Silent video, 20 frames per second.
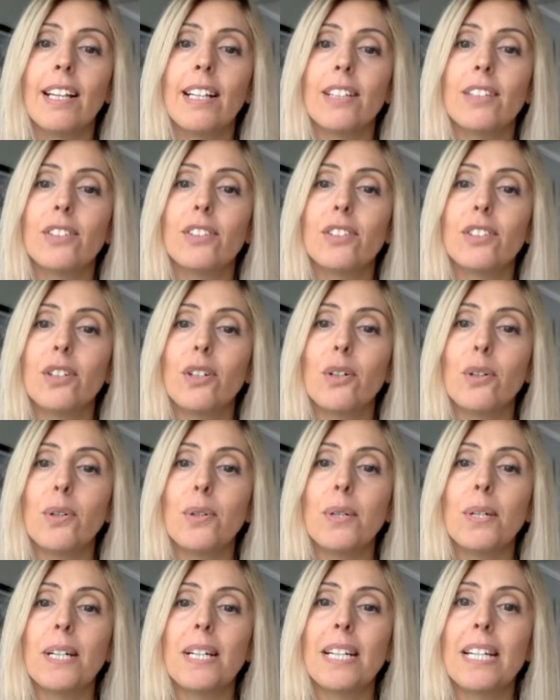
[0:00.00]
So
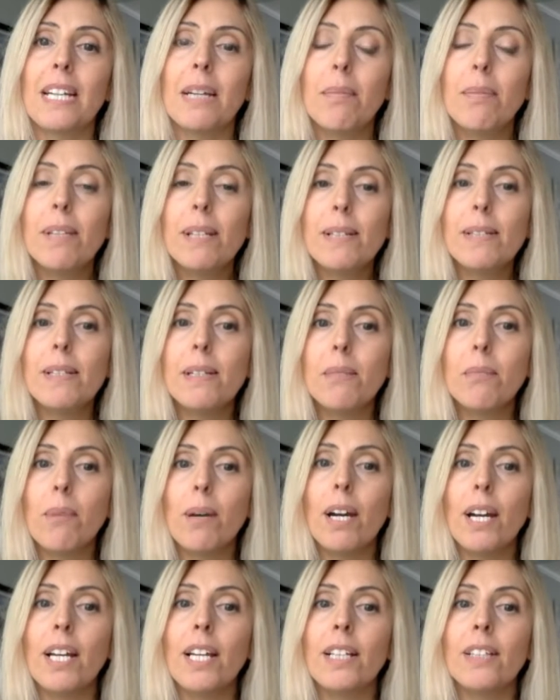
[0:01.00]
keep this in
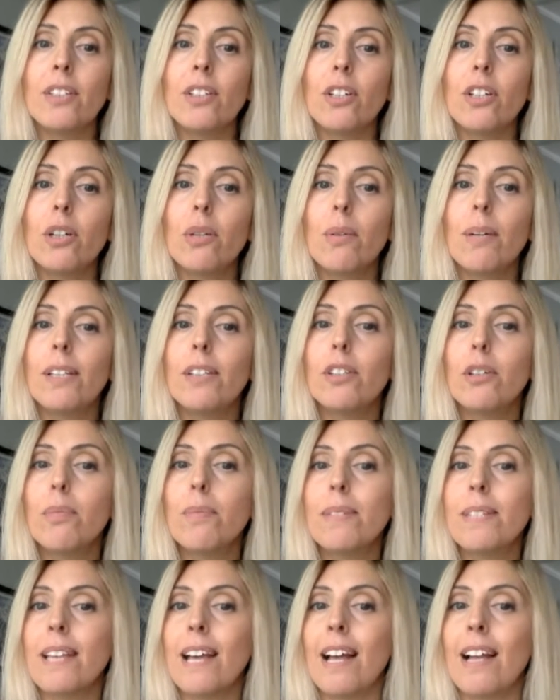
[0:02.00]
mind. Your quantum
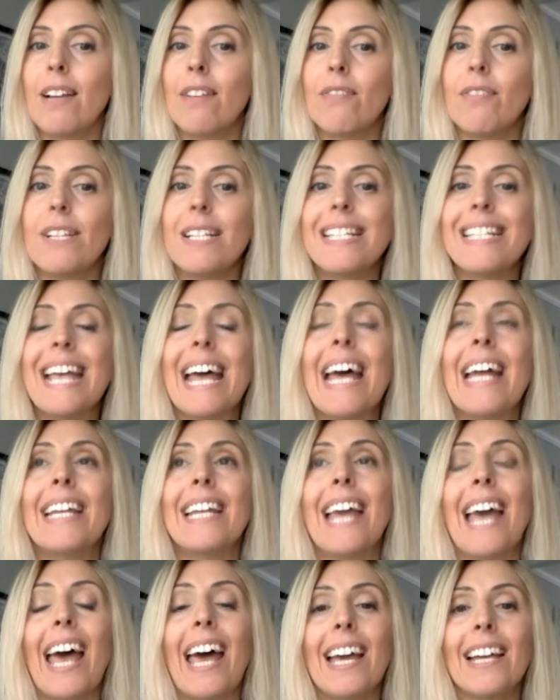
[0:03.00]
self is
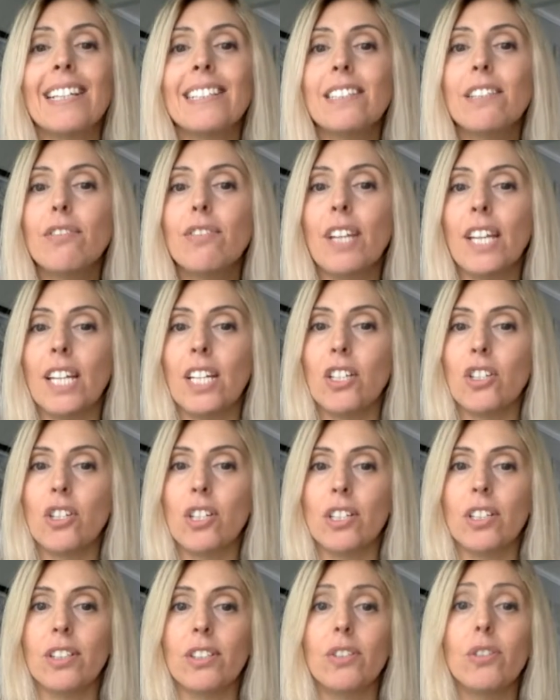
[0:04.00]
an active
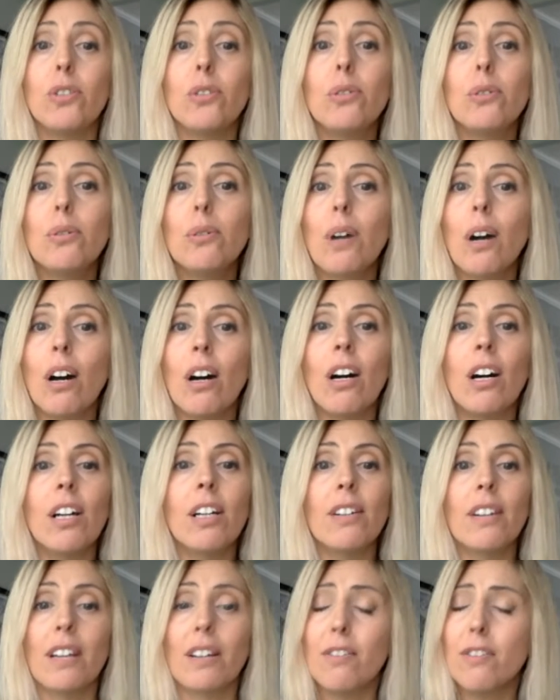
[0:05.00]
agent. You
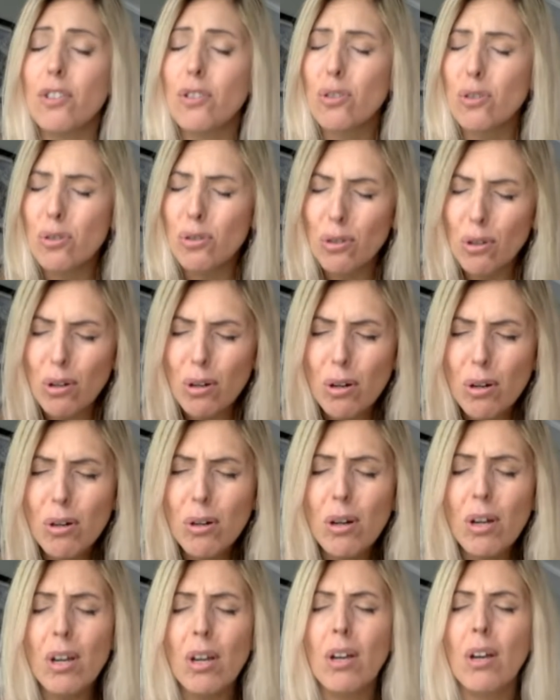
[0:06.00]
are
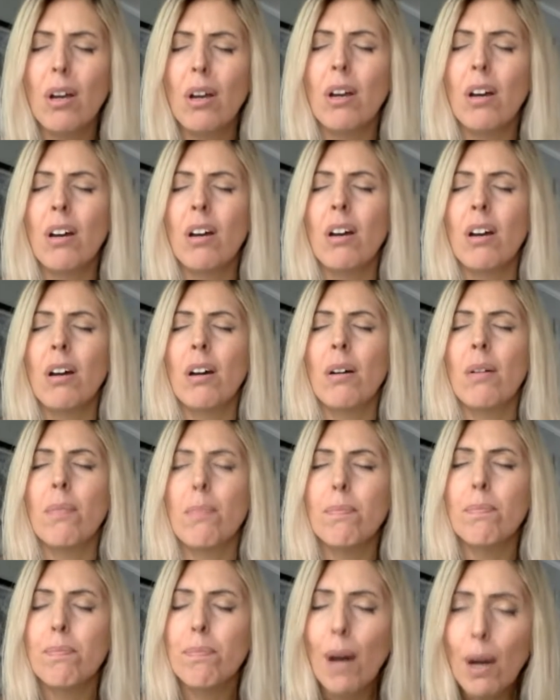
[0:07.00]
so
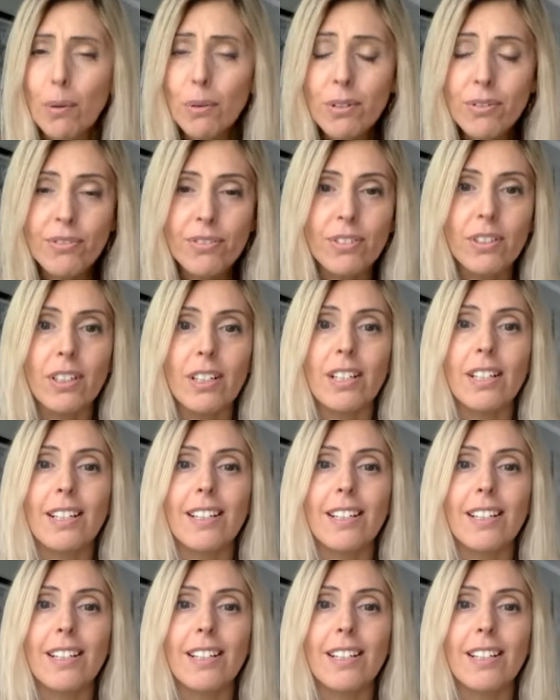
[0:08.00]
powerful.